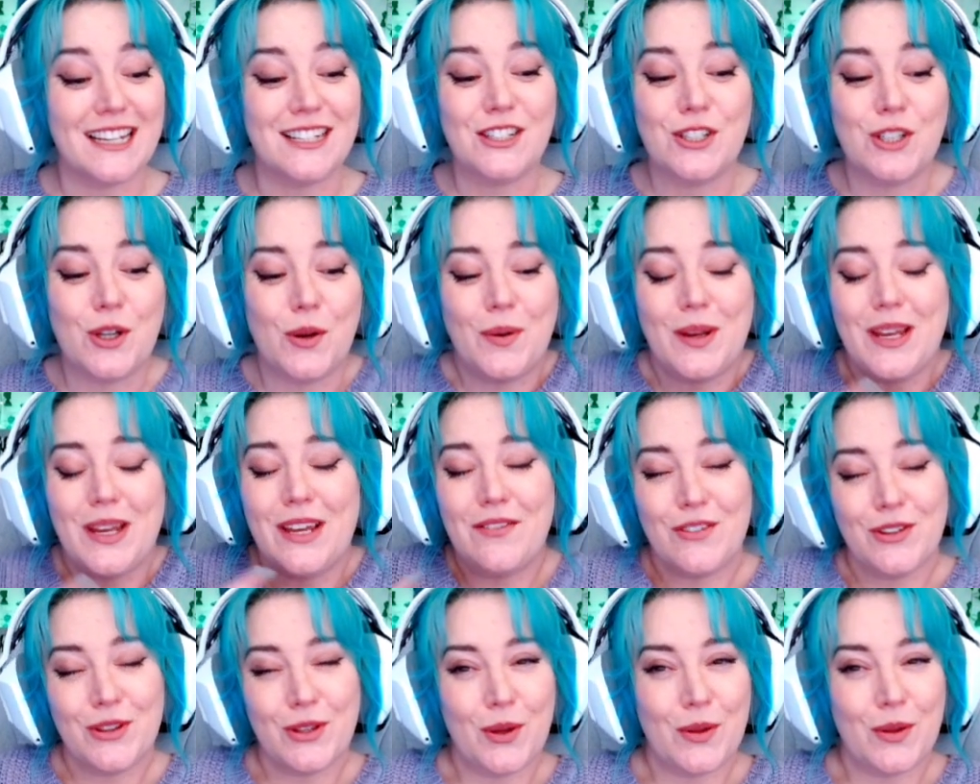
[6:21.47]
So
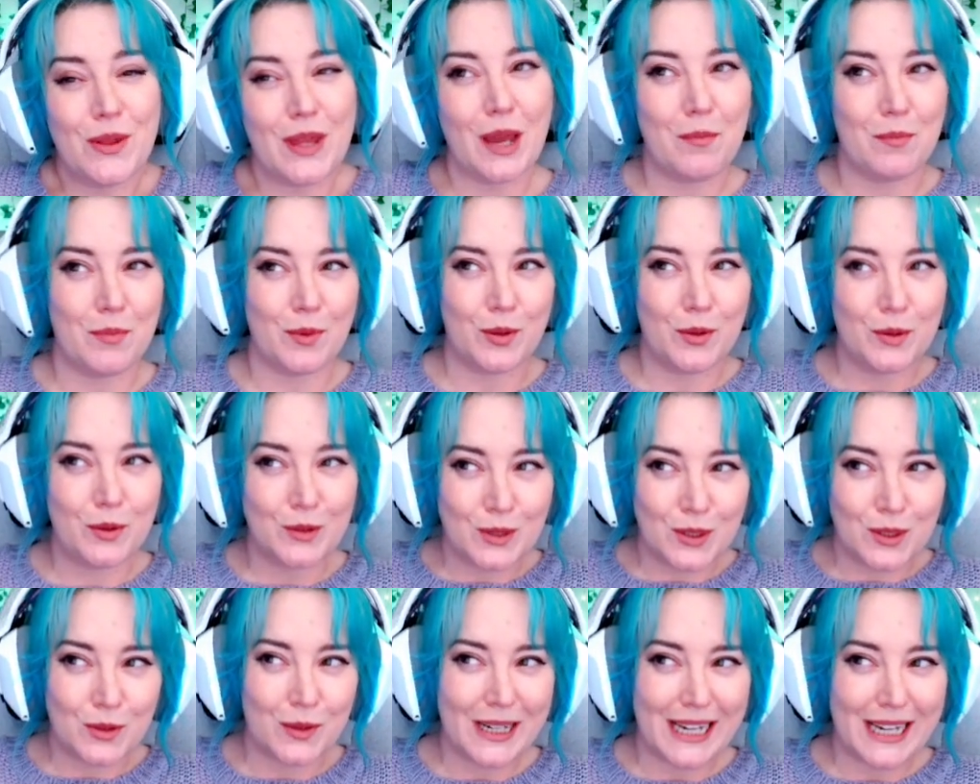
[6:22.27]
even though that mood
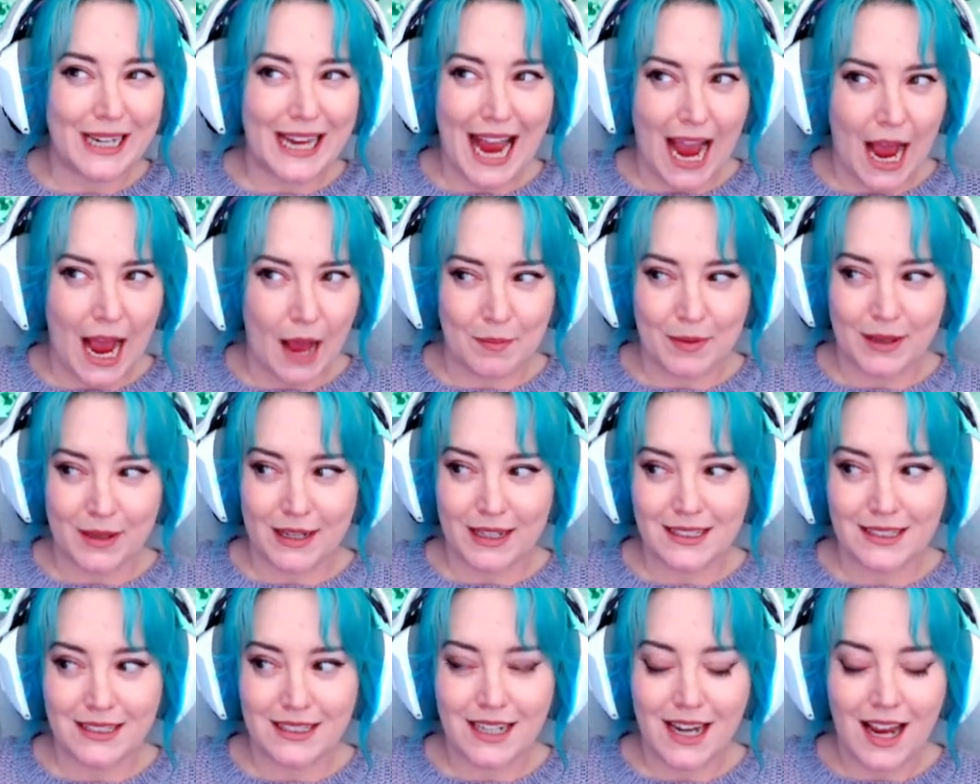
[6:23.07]
swing
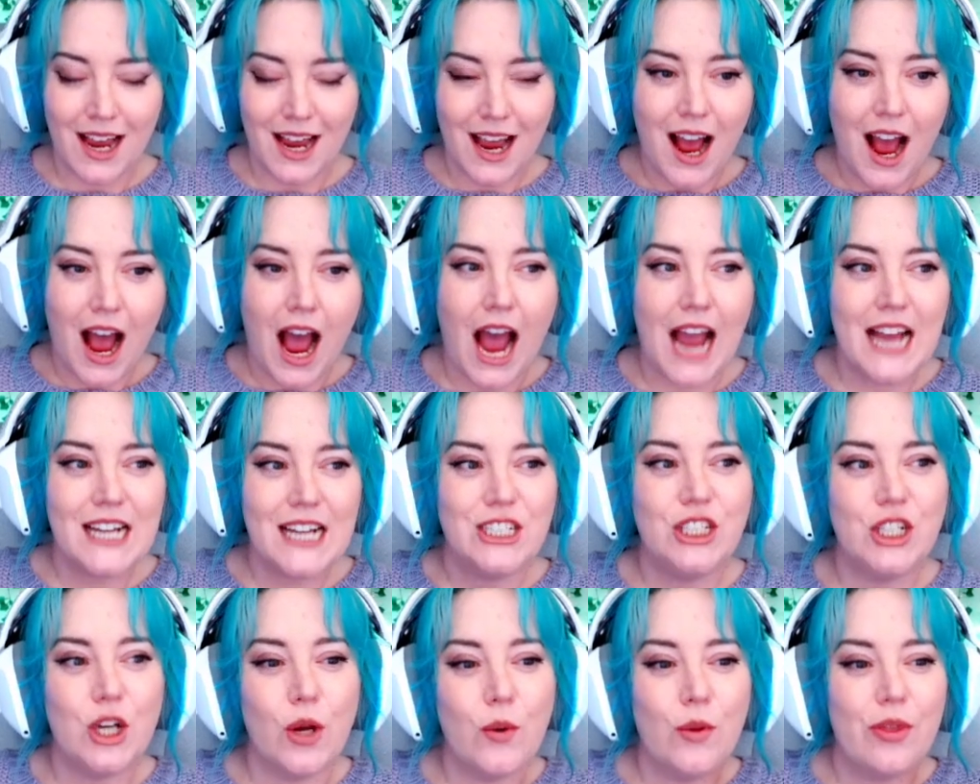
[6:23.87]
happened, I
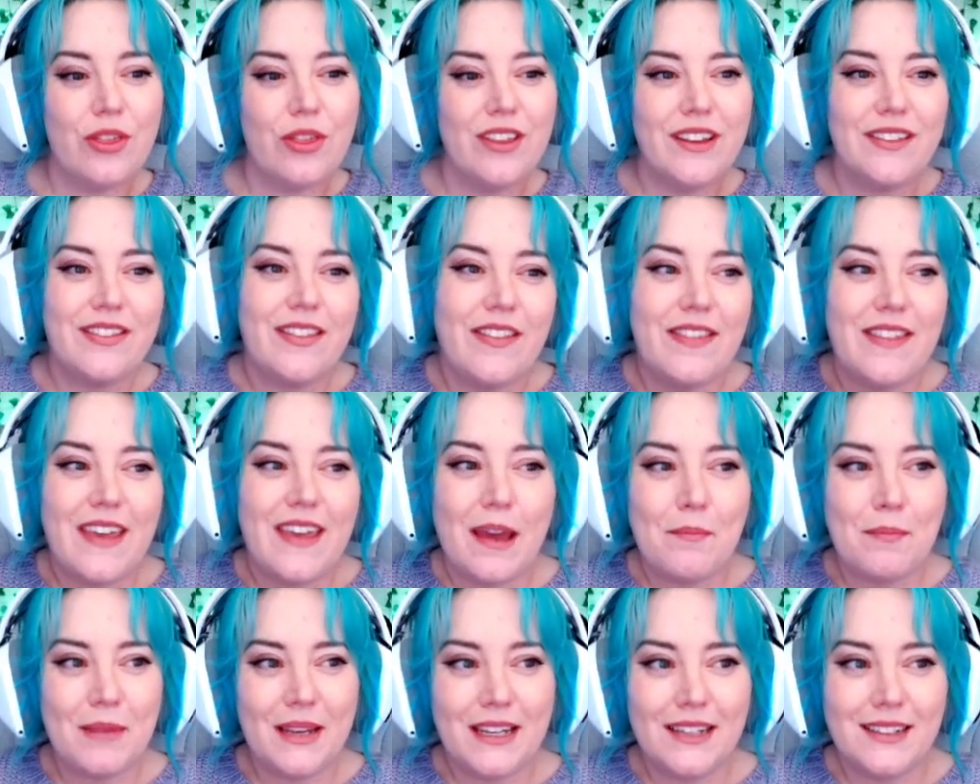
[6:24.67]
don't think that
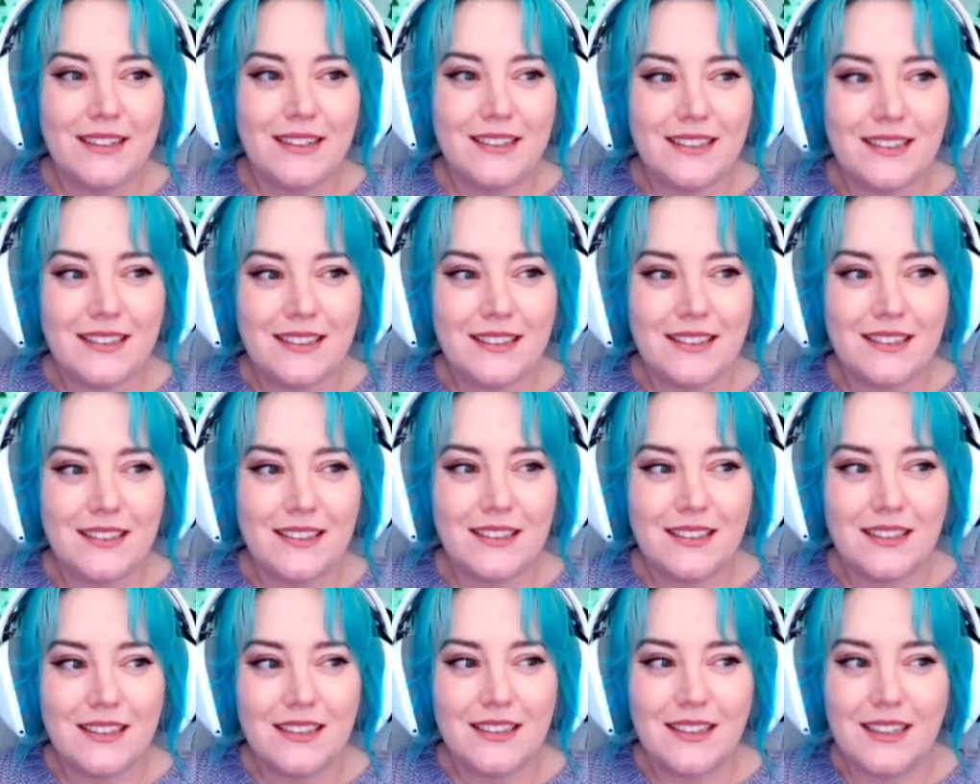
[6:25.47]
that means
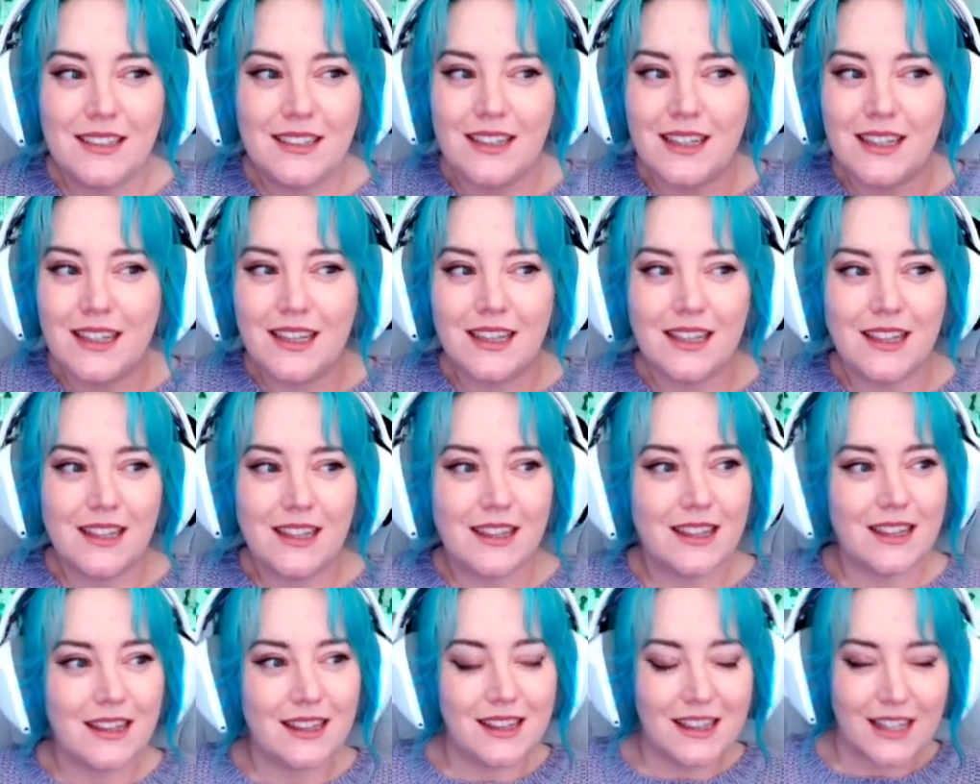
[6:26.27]

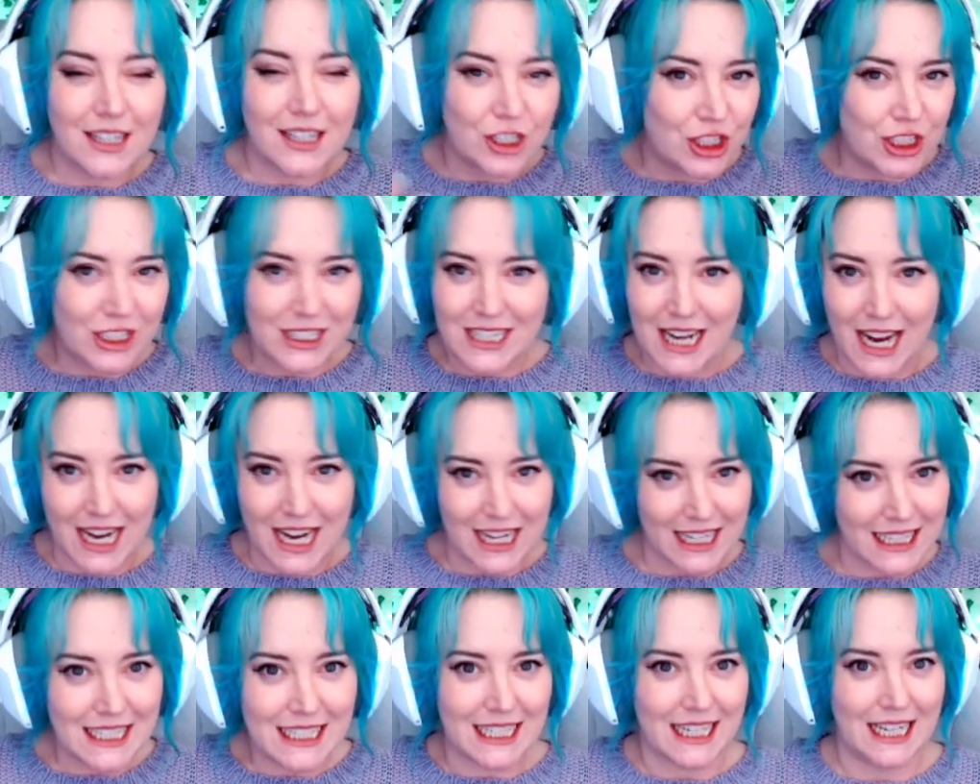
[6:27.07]
that she's not
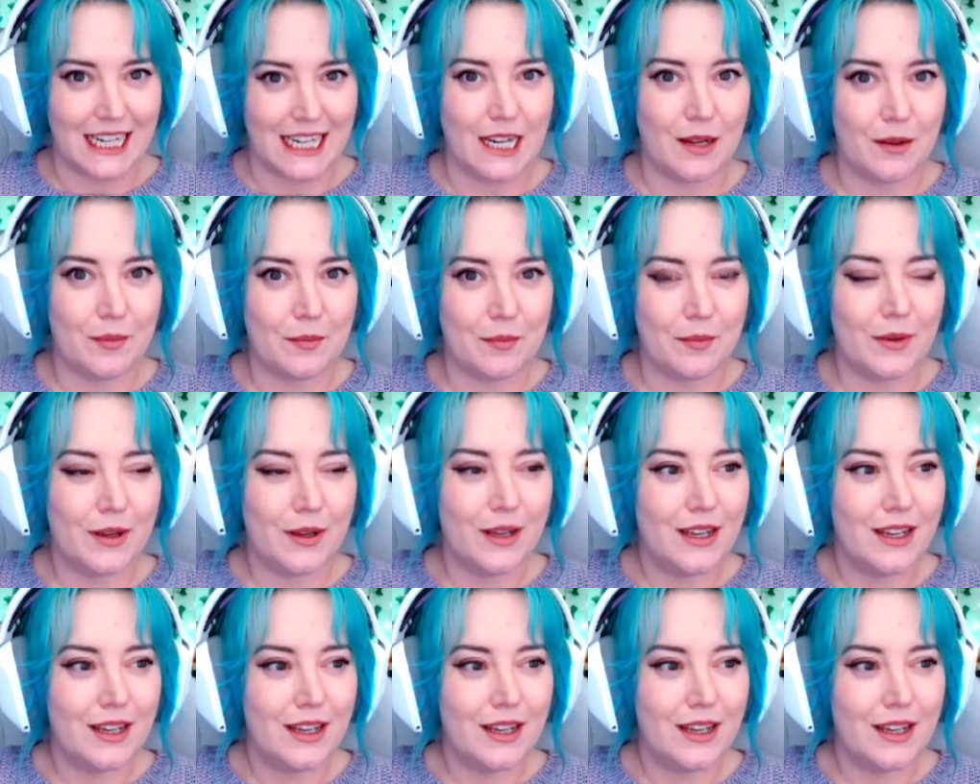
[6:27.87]
into him.